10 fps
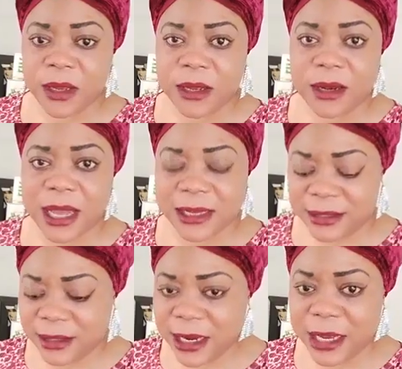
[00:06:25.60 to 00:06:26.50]
last
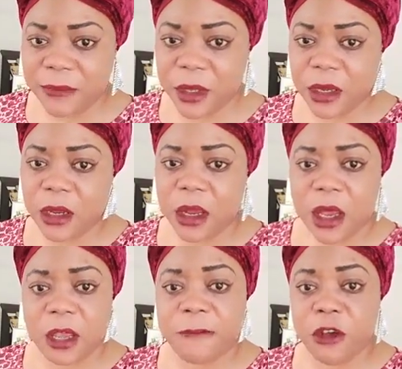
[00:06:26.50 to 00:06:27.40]
time?
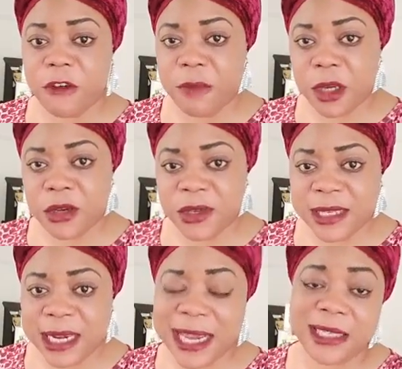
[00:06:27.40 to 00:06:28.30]
If you've been
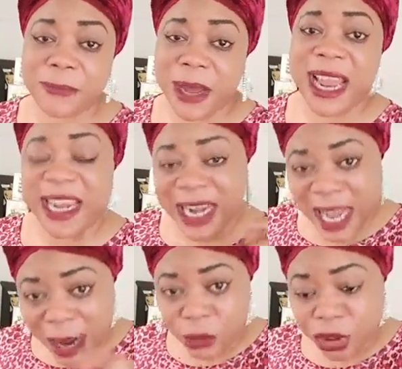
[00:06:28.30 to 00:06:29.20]
using it by
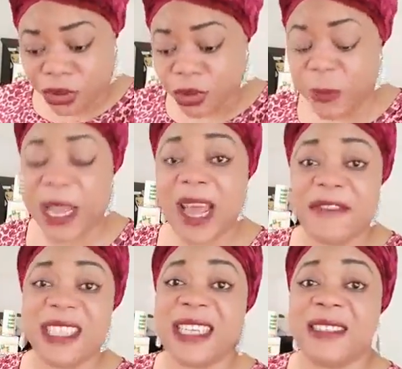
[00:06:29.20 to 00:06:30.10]
now, you should be having
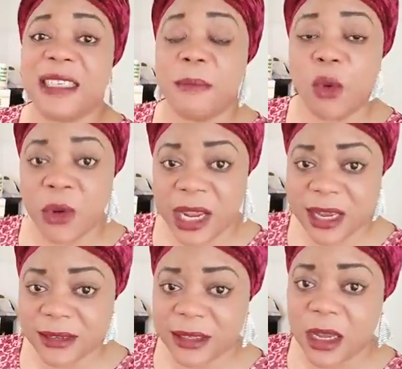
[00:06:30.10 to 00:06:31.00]

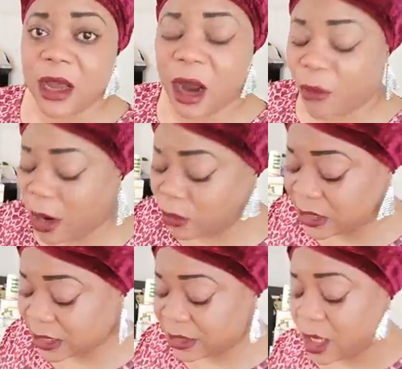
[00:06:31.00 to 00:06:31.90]
testimonials around
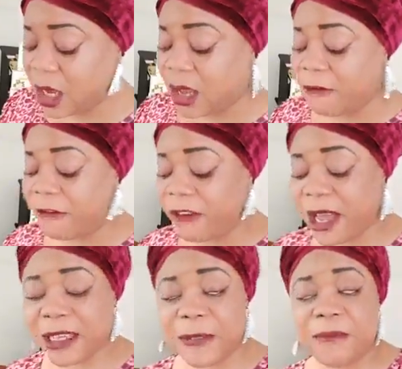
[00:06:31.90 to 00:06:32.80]
it. In
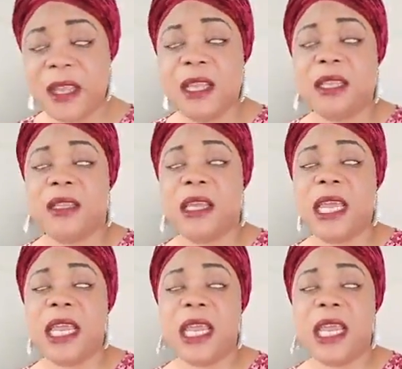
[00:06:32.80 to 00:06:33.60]
fact, the